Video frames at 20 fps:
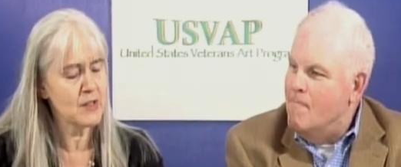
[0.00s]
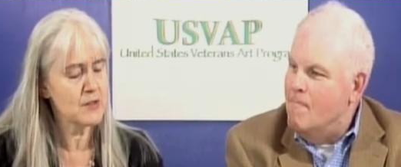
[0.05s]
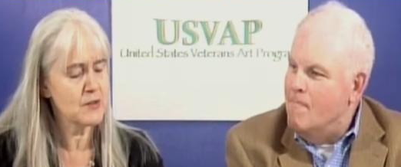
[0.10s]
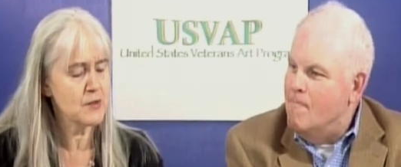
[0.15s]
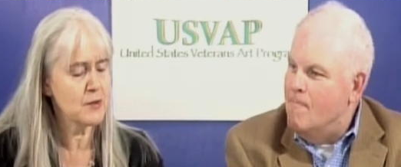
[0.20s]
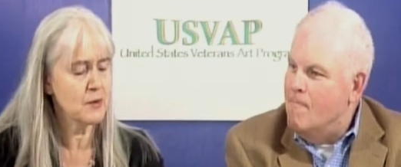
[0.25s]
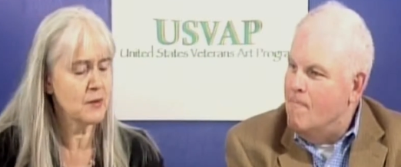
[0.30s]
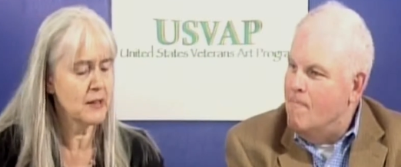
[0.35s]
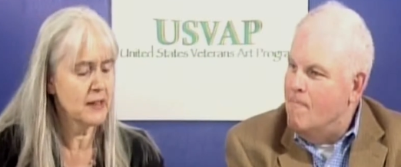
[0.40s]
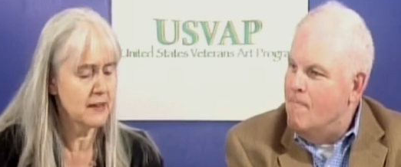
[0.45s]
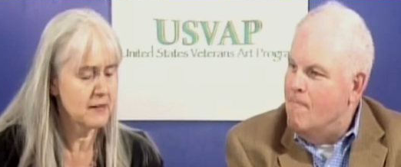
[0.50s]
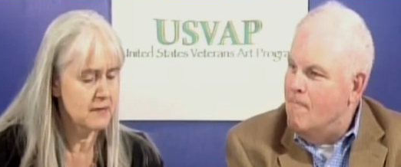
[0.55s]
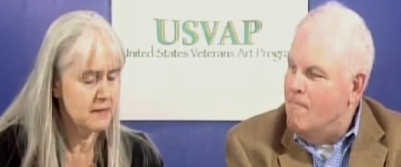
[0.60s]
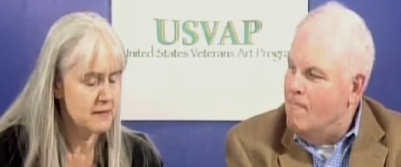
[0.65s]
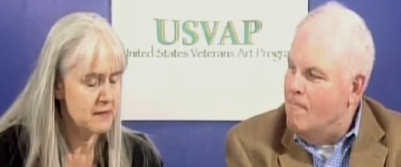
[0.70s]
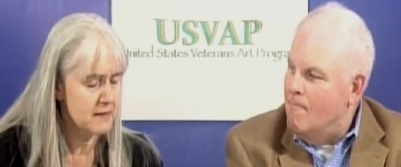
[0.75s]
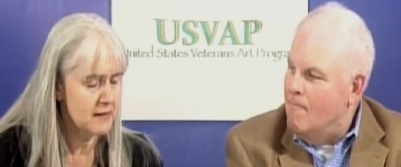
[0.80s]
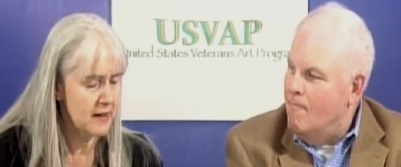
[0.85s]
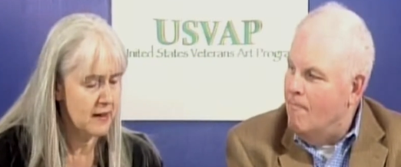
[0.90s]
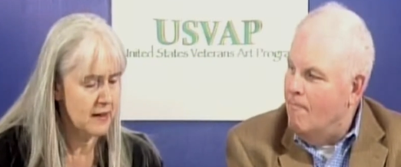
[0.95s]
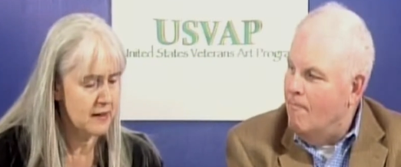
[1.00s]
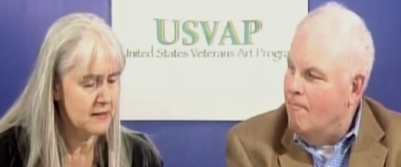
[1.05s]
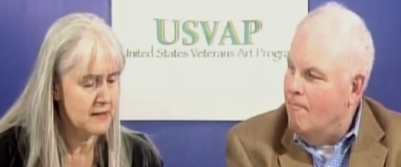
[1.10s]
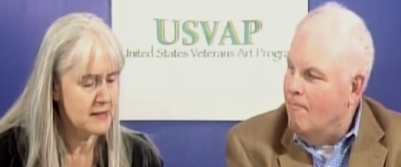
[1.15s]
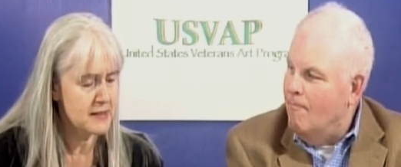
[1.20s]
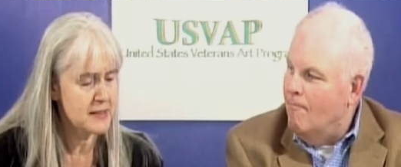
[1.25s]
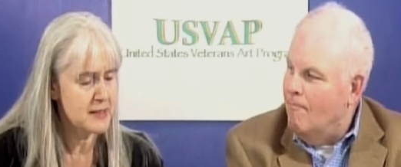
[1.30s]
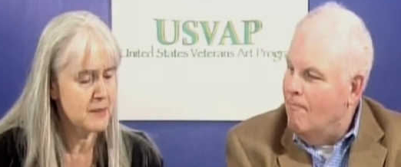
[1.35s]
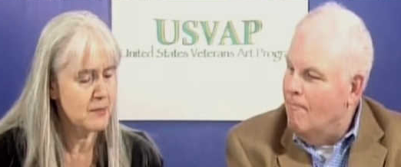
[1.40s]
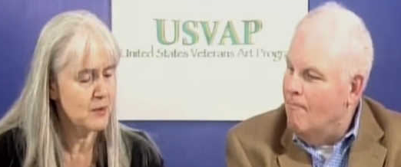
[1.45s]
Speaker 1: So in
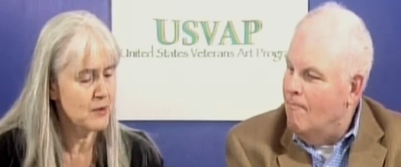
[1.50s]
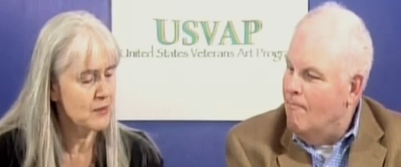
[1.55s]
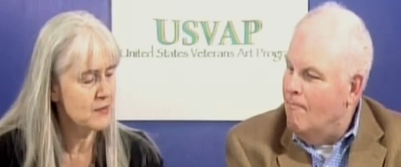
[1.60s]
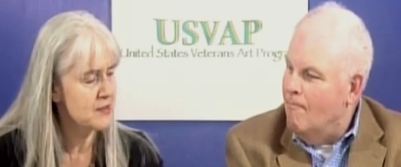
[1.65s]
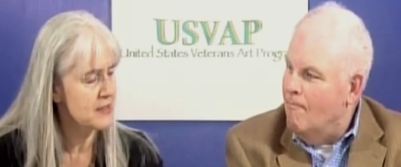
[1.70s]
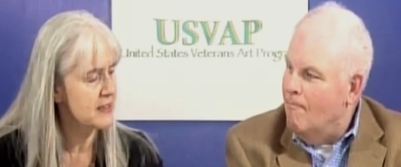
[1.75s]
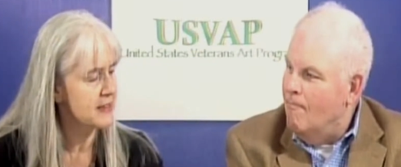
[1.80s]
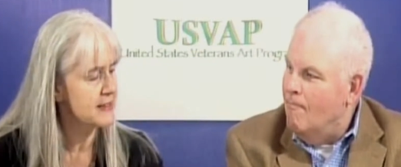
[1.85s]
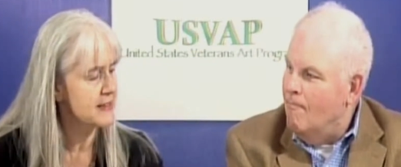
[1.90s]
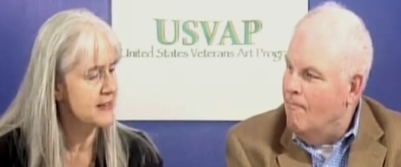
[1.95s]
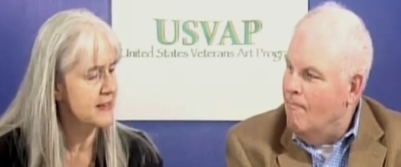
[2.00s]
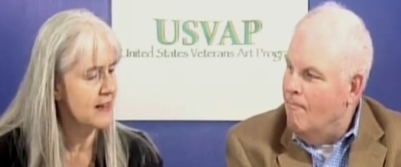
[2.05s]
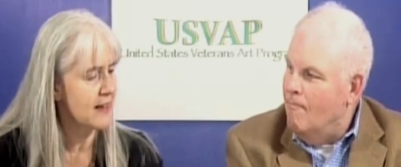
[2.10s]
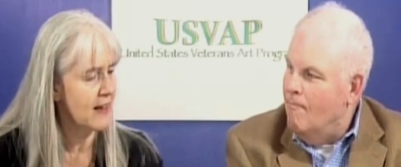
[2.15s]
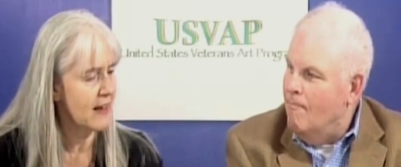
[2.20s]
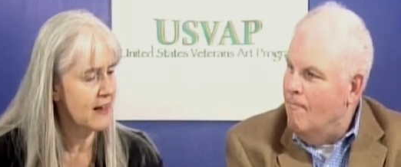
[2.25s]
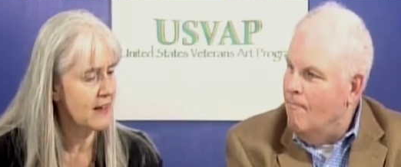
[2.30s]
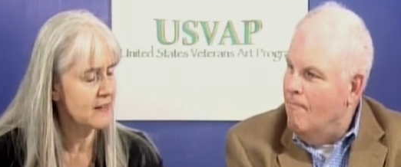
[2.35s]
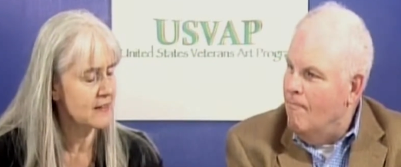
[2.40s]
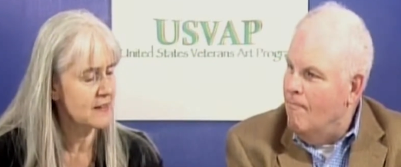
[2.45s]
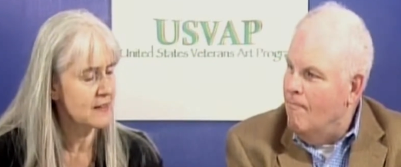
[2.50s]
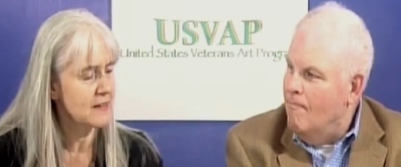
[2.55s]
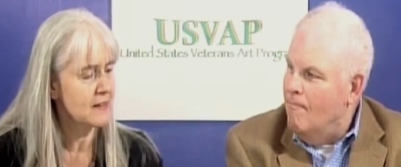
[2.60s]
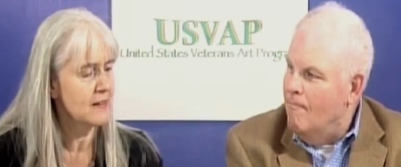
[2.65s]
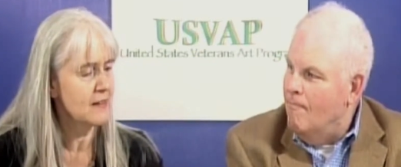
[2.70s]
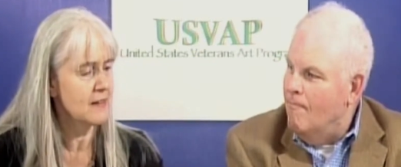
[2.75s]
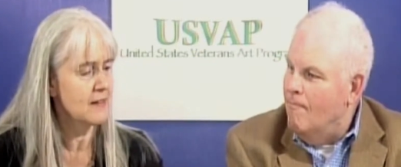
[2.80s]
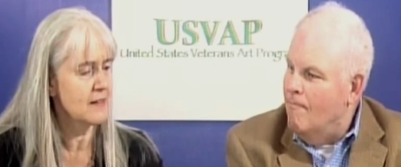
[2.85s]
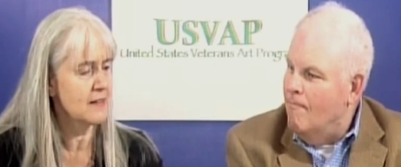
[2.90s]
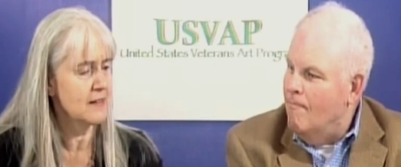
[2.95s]
December of '68,
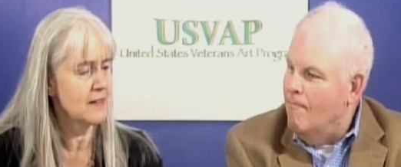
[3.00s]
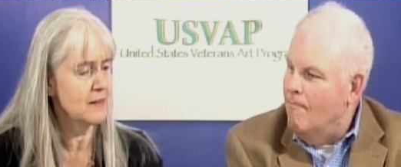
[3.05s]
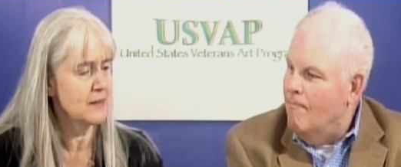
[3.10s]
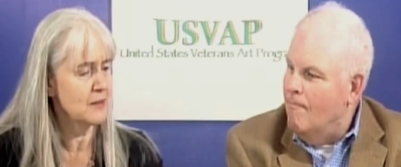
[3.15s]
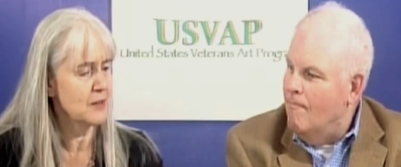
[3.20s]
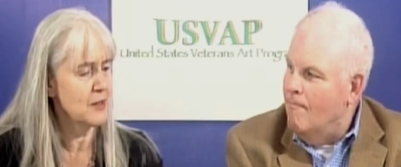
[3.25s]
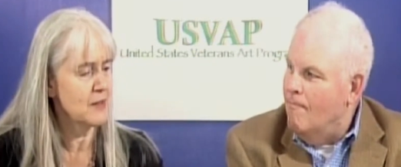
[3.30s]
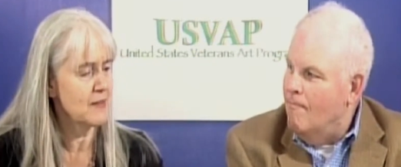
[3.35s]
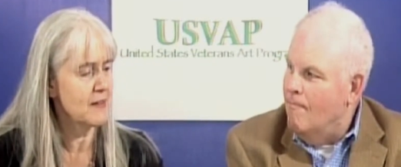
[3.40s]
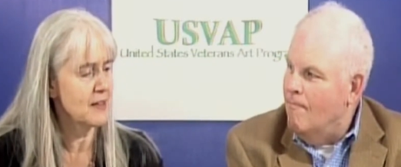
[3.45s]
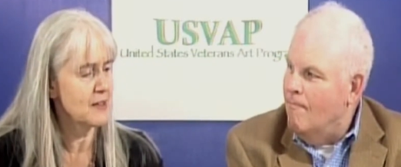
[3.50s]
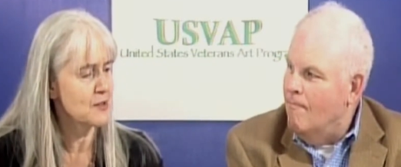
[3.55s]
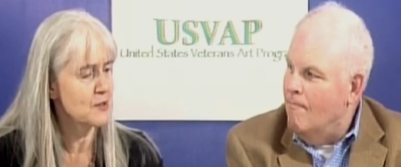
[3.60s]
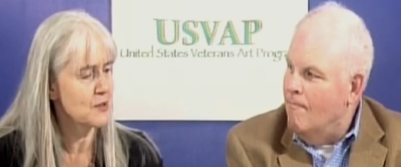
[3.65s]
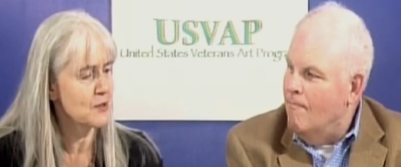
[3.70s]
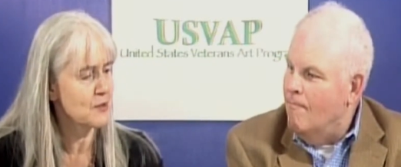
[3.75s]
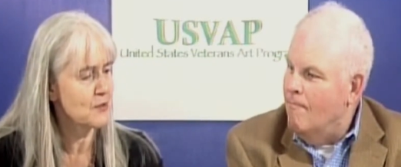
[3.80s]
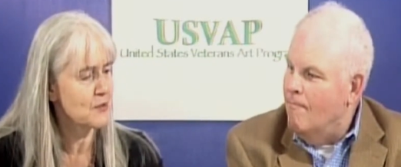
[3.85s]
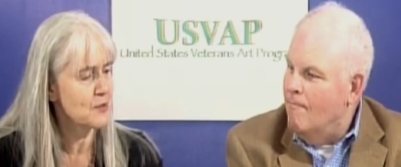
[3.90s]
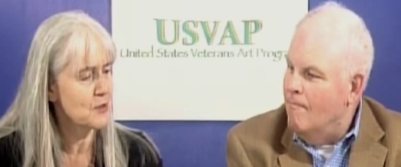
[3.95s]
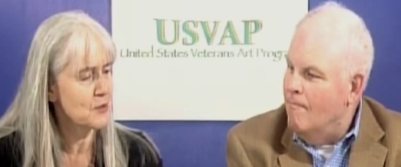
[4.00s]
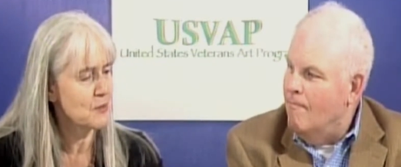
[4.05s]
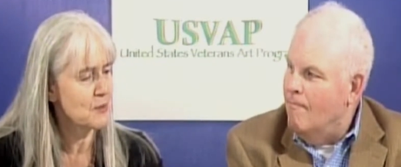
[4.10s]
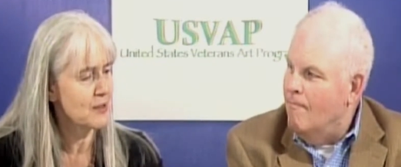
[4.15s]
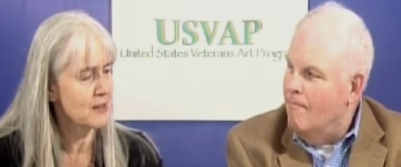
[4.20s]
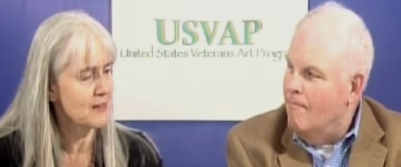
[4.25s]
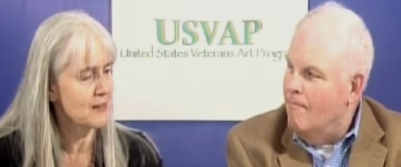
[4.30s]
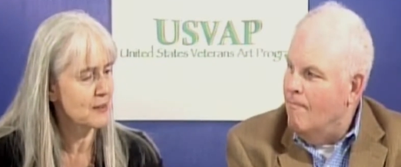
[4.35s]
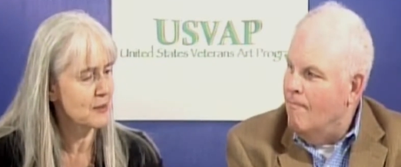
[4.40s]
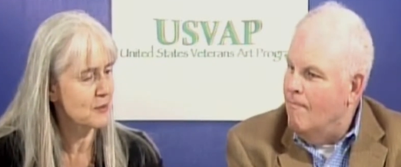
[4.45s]
they served you
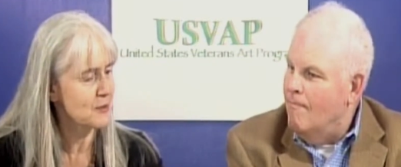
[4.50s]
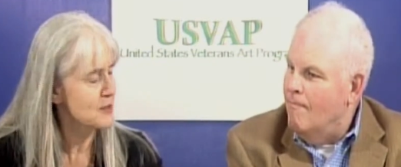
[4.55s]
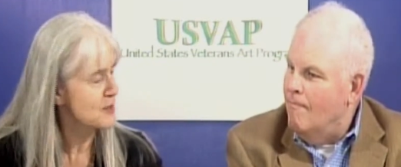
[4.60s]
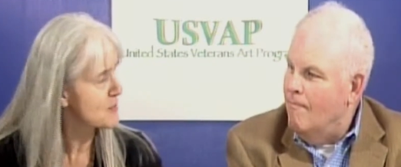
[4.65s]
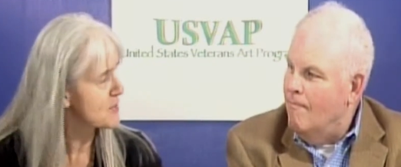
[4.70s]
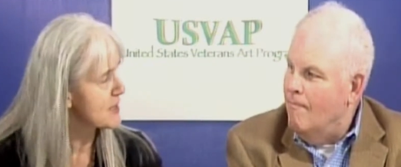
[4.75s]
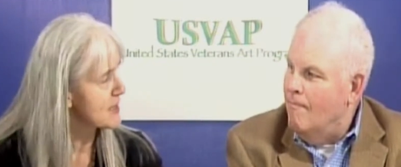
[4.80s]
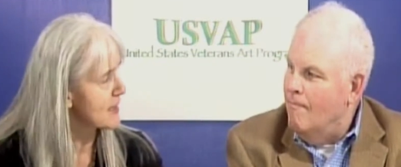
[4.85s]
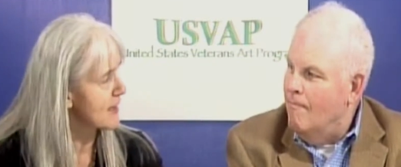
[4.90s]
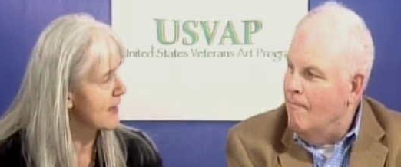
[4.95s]
with a Christmas